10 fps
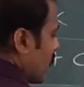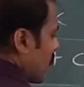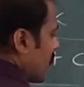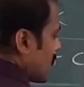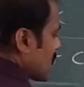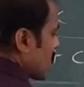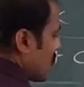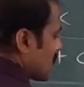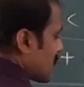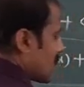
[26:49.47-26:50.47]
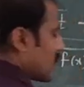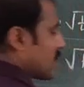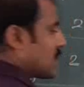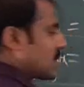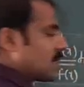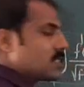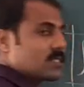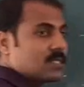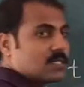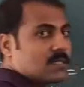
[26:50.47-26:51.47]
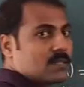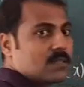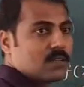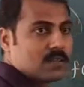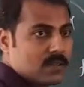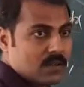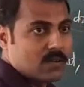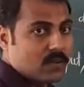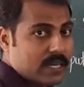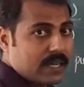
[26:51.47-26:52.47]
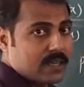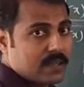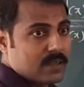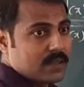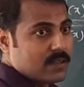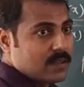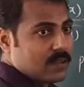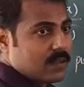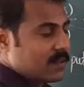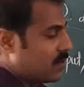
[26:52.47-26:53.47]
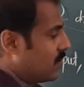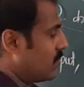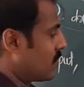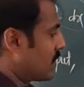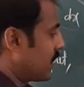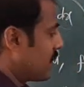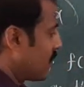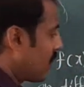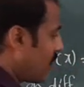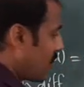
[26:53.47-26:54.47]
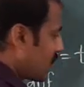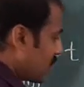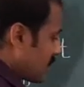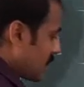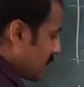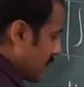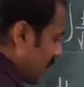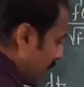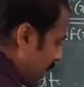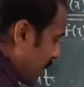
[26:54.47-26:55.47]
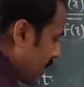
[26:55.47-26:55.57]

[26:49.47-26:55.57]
plus constant of integration c. Okay? Okay. Or another